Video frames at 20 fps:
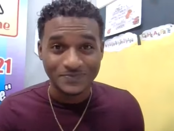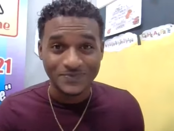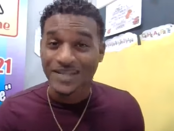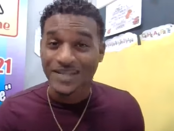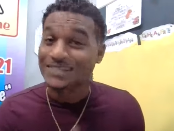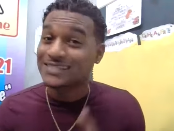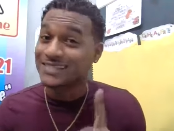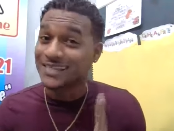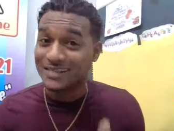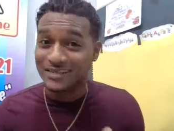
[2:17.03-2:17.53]

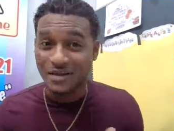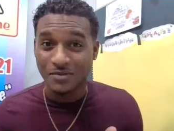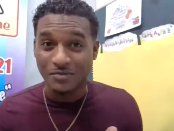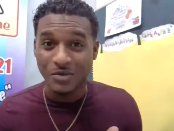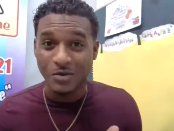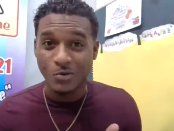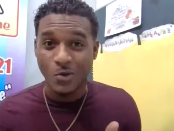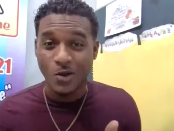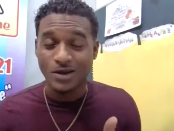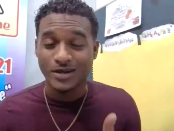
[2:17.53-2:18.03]
That's thing
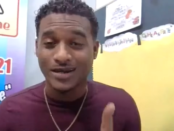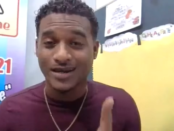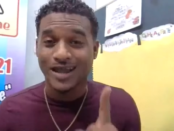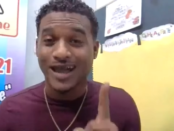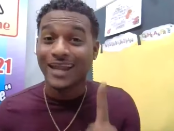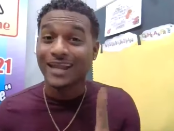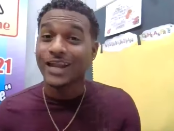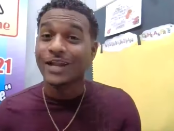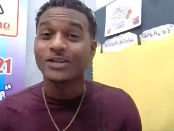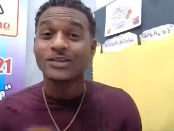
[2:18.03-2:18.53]
number one.
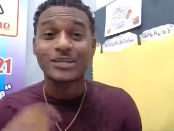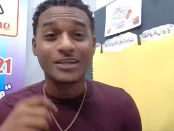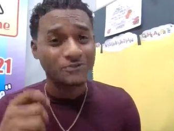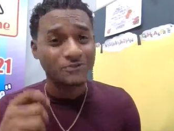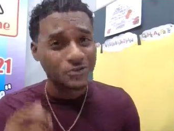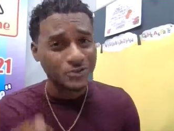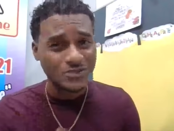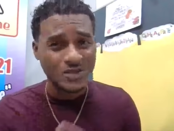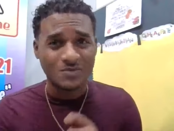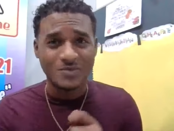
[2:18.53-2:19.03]
And I'll
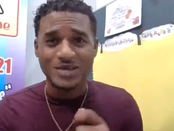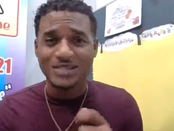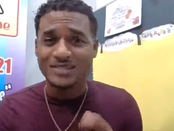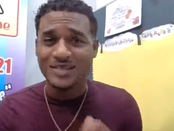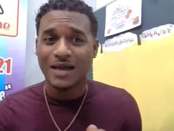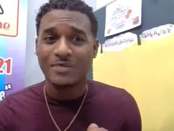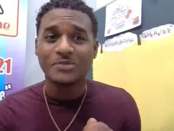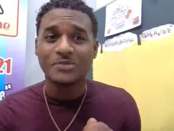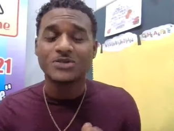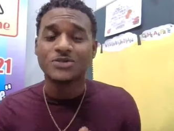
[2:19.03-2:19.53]
give you some
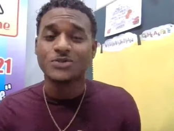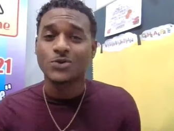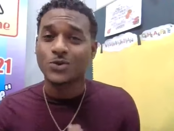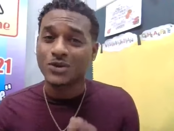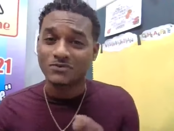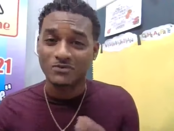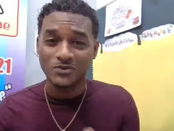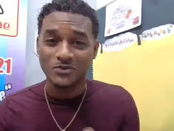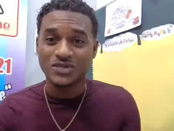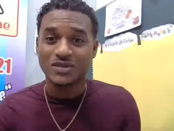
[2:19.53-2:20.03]
examples or
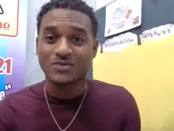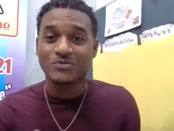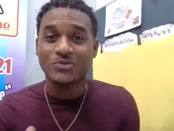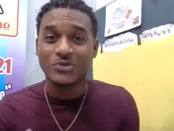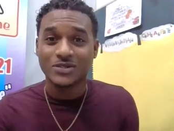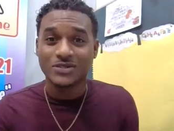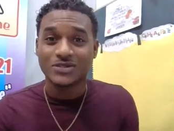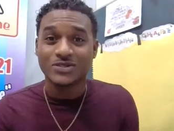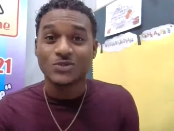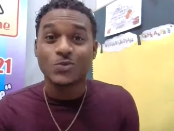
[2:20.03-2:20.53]
give you some
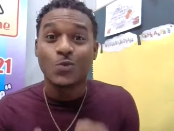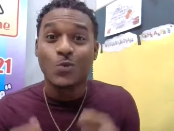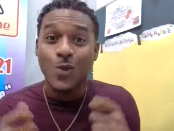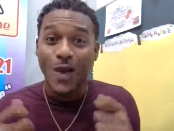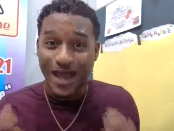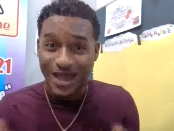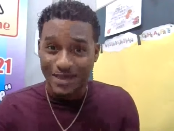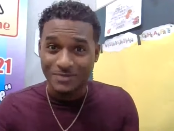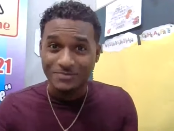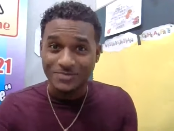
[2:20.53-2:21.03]
reasons
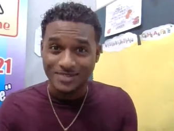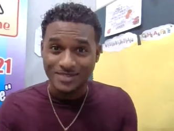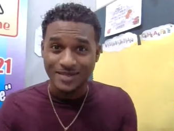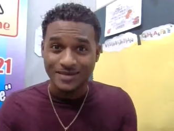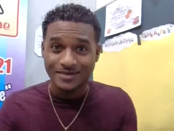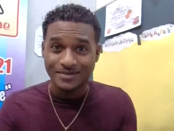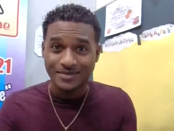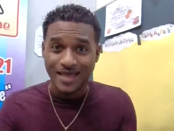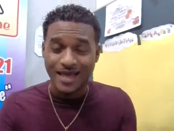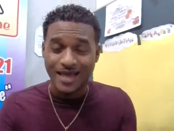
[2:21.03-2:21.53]
why I'm
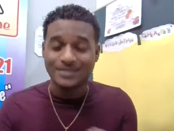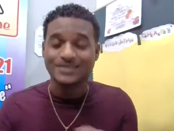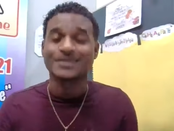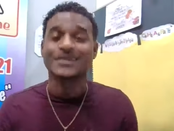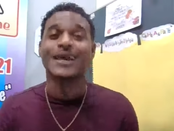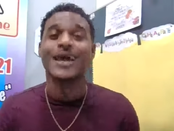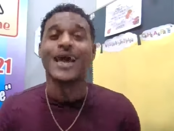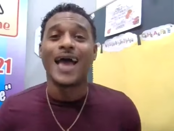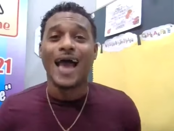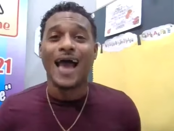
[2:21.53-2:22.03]
saying that.
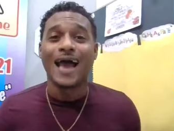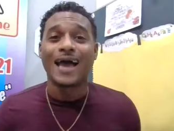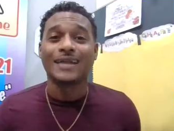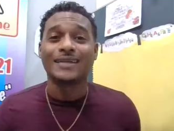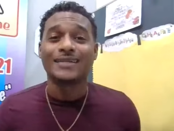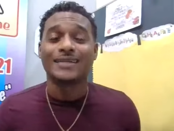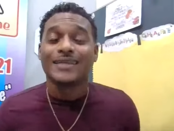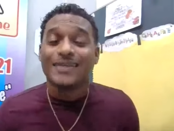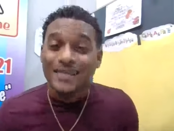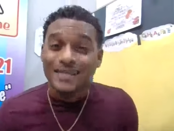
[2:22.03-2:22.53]

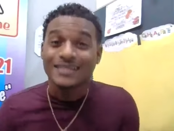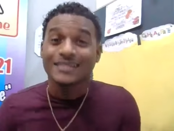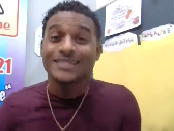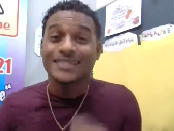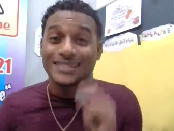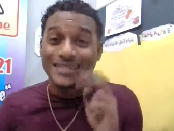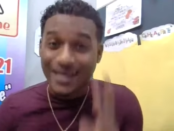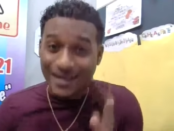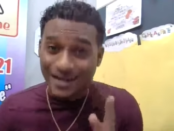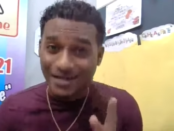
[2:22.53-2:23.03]
And the
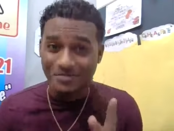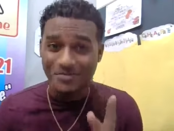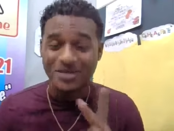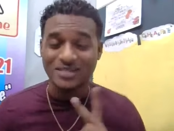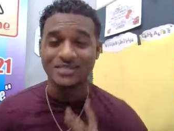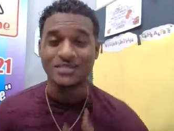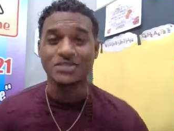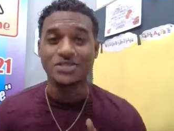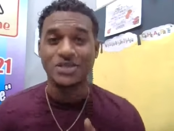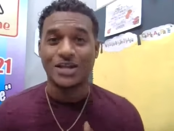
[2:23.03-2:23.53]
second
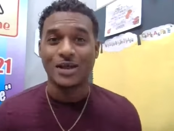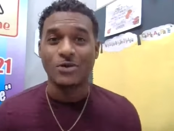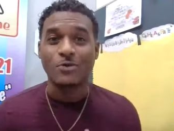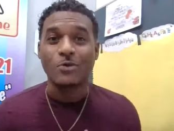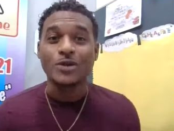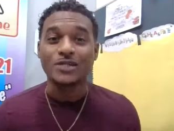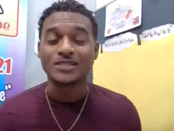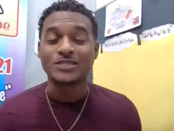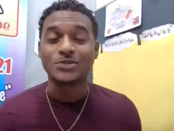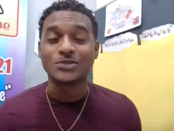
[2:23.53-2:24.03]
message that I
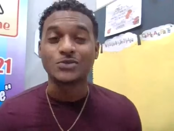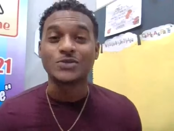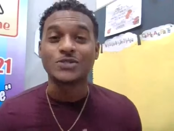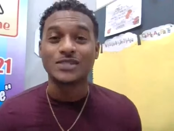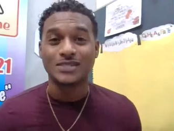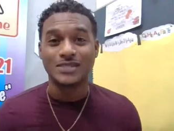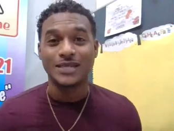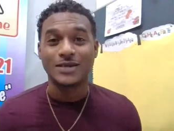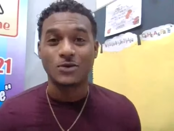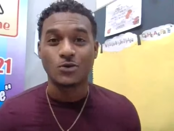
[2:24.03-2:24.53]
want you
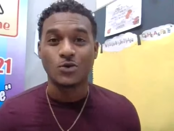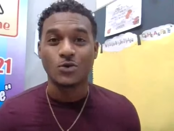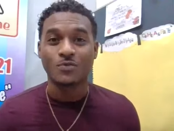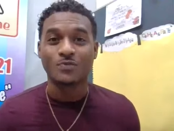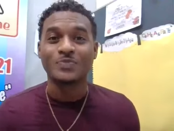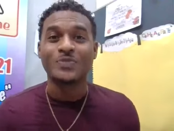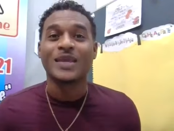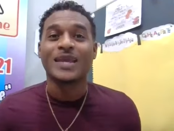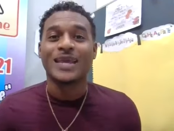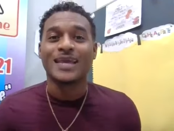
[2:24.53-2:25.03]
to take home
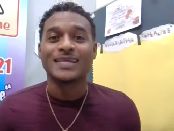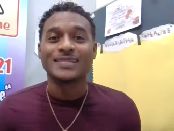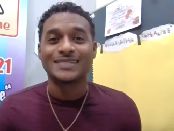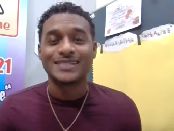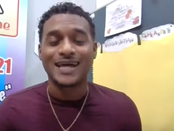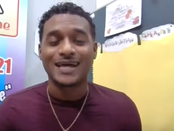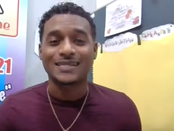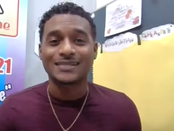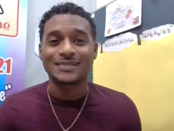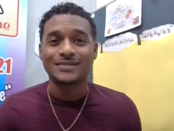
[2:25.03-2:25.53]
is
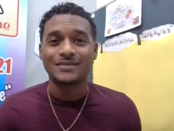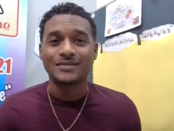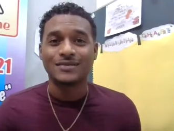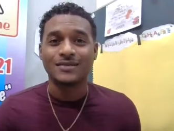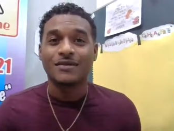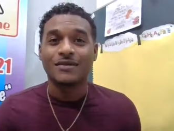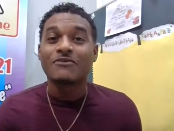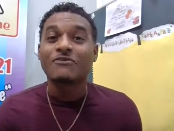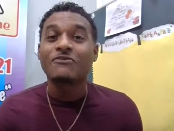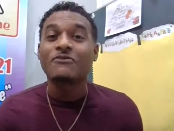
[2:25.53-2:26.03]
that
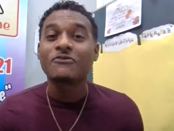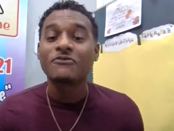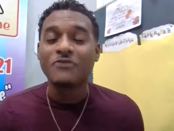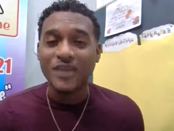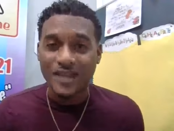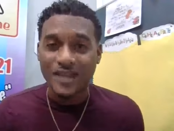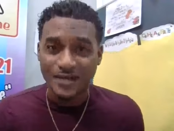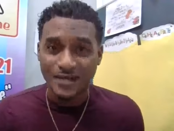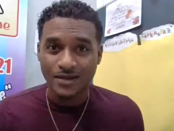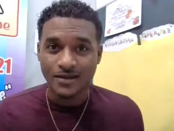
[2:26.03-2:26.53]

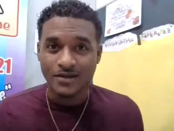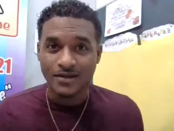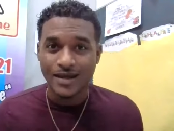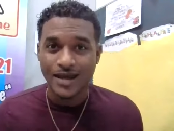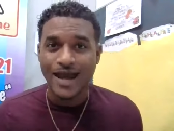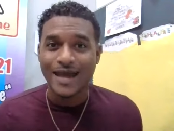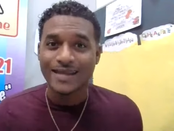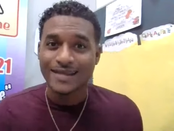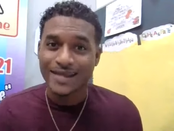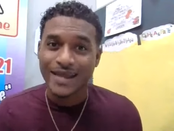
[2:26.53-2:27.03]
failure
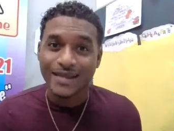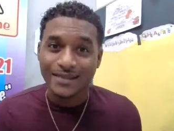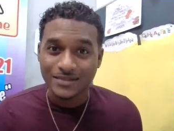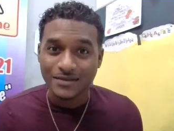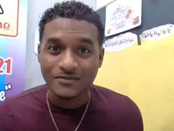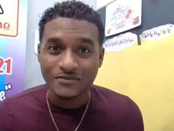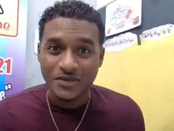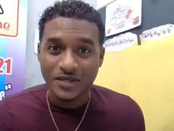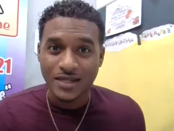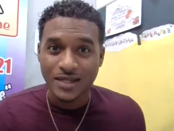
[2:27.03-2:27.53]
at the end
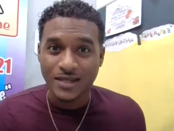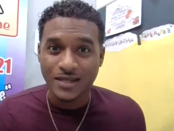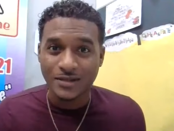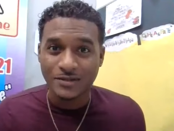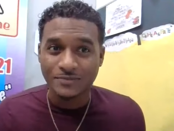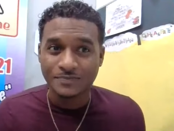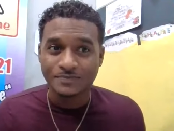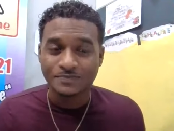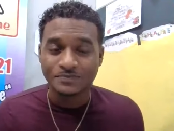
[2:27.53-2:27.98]
of the day,